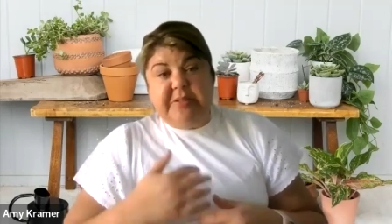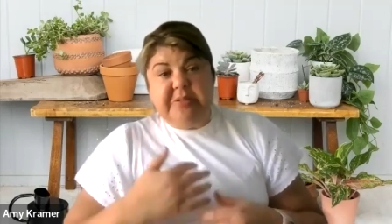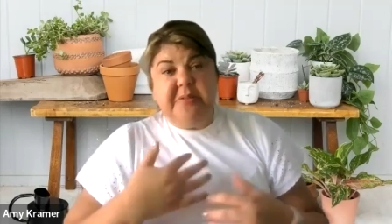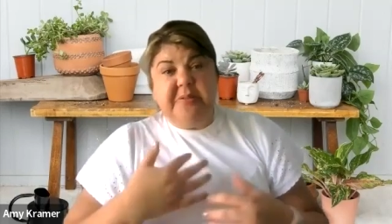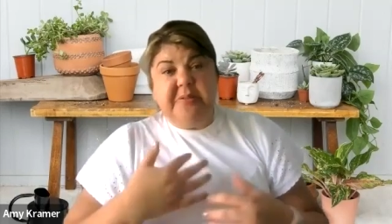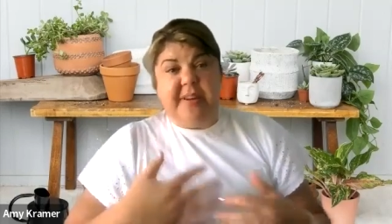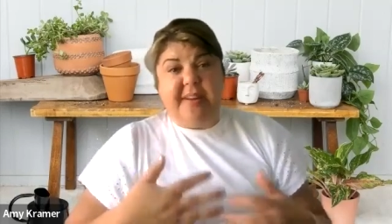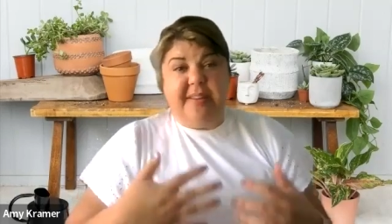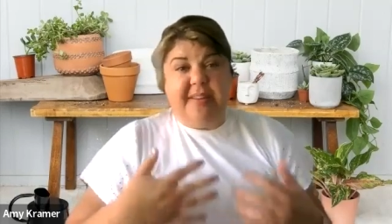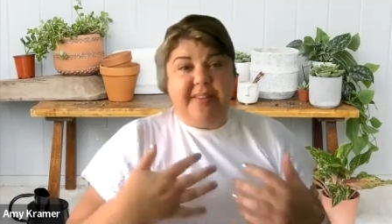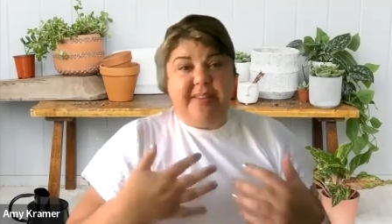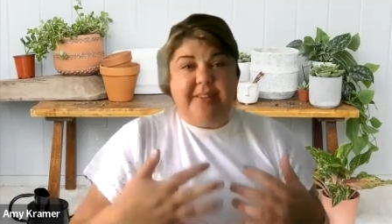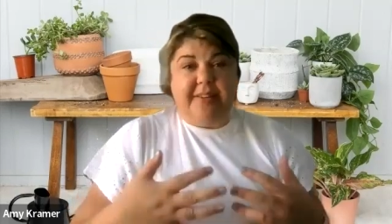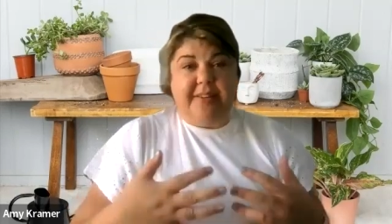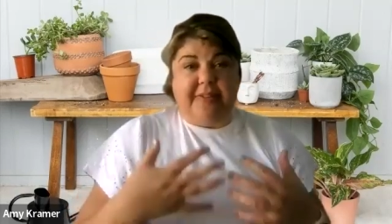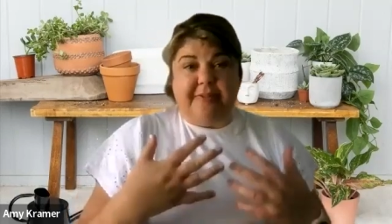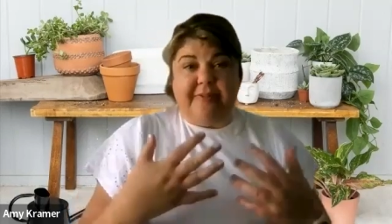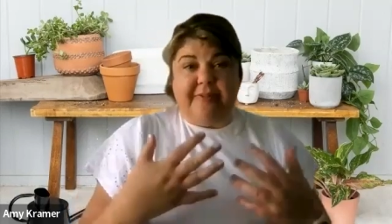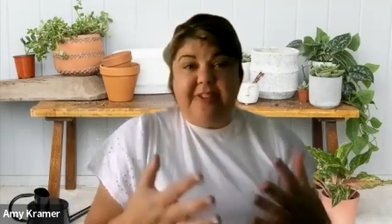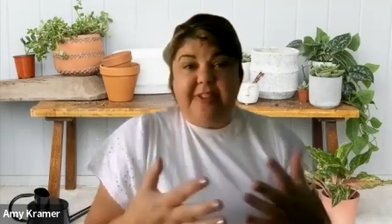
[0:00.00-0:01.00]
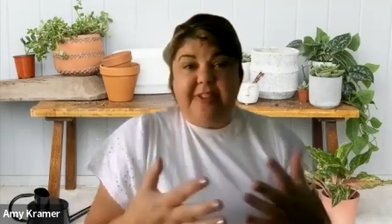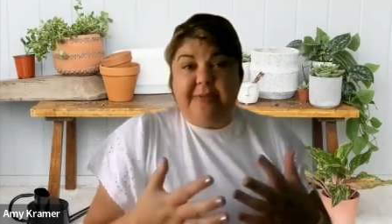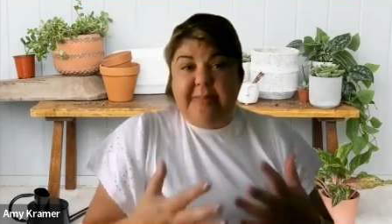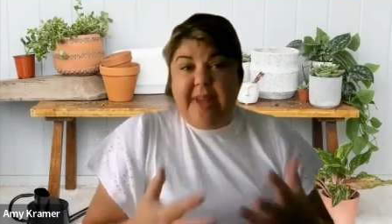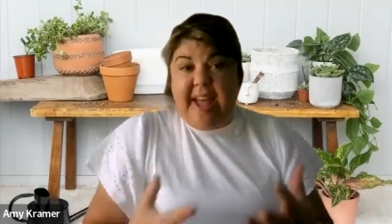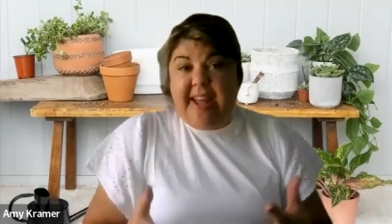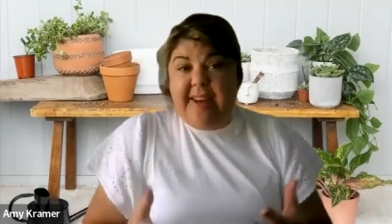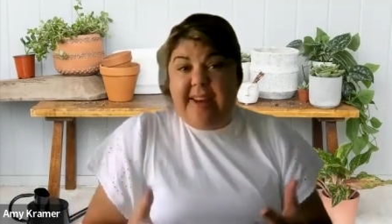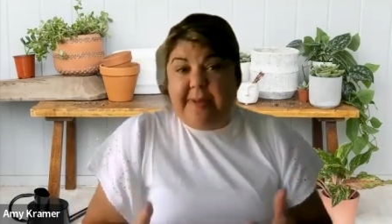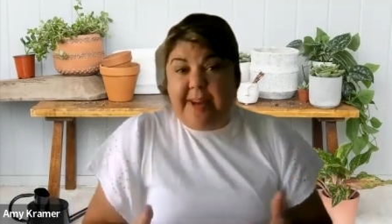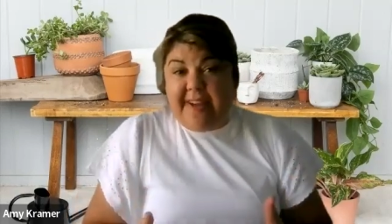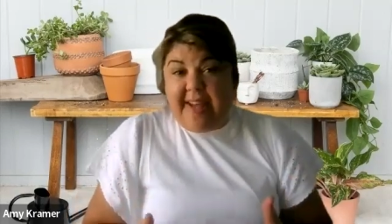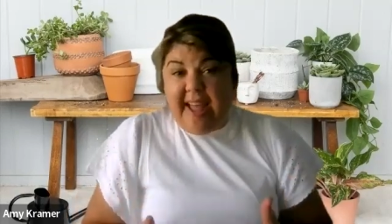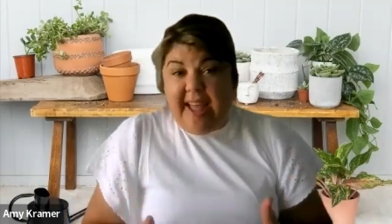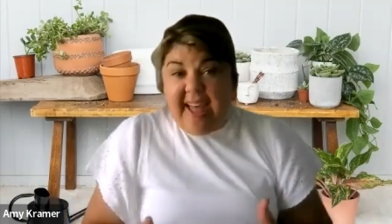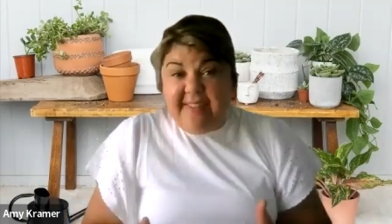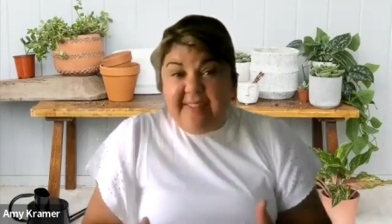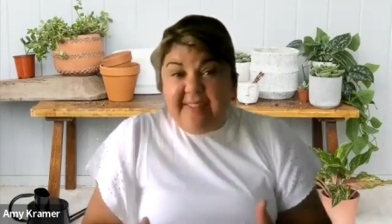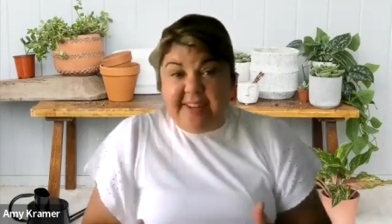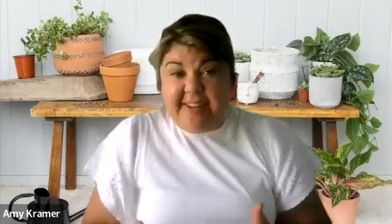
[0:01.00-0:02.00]
you know and feel bad about
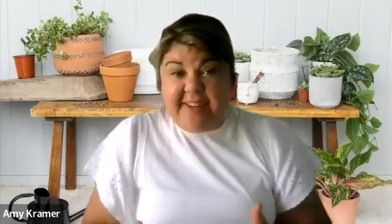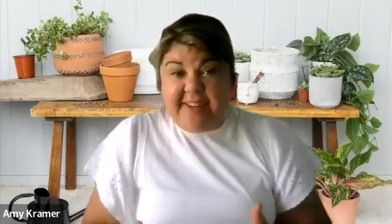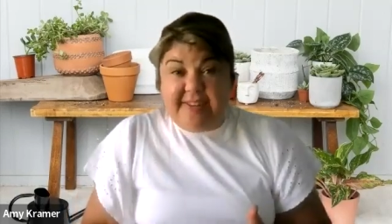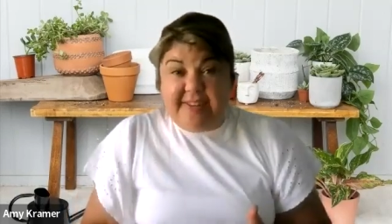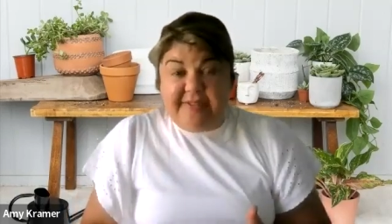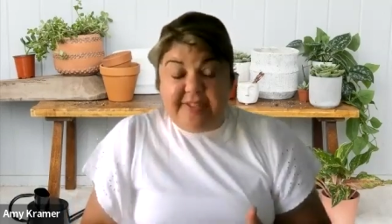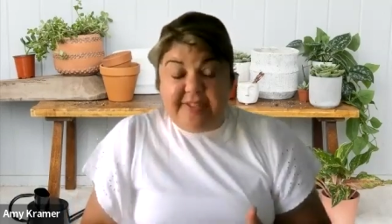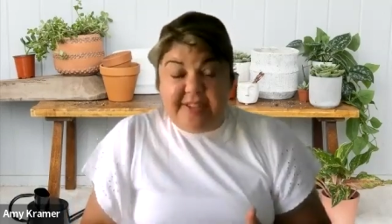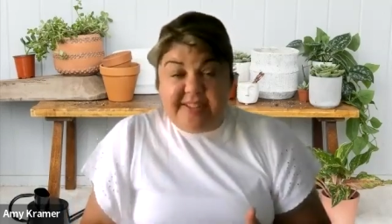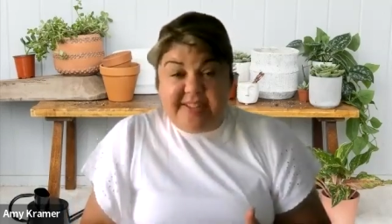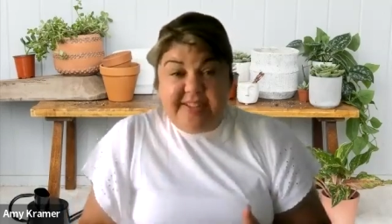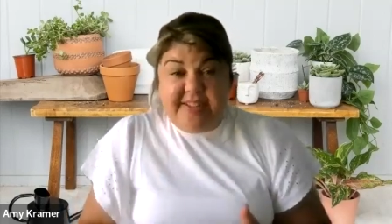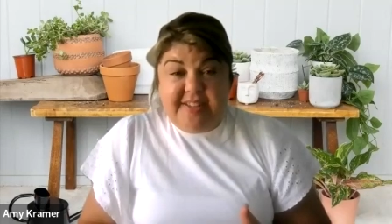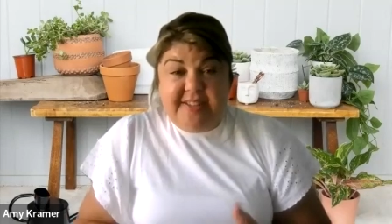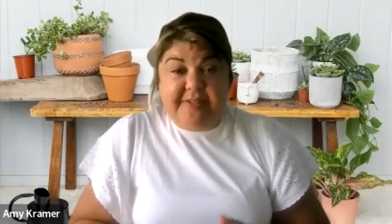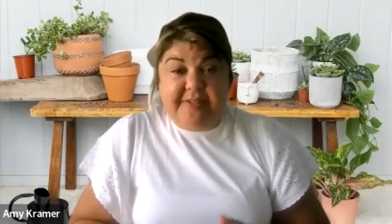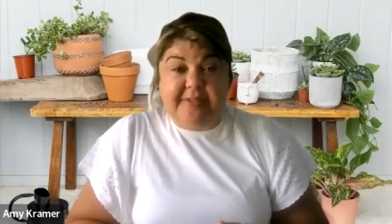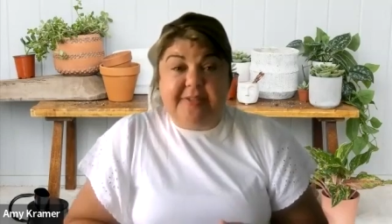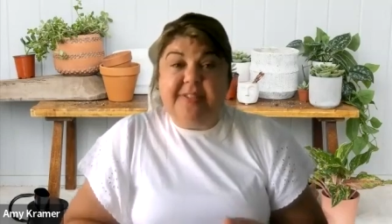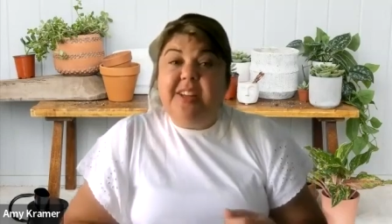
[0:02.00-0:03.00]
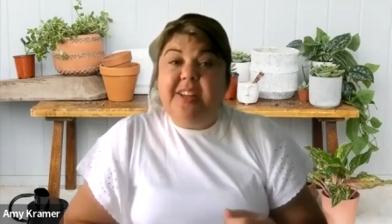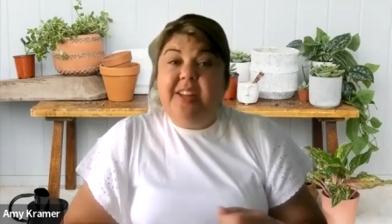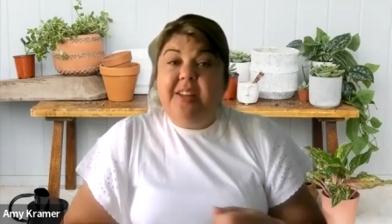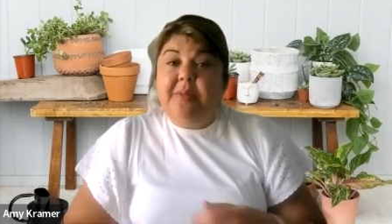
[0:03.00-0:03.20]
having it if you do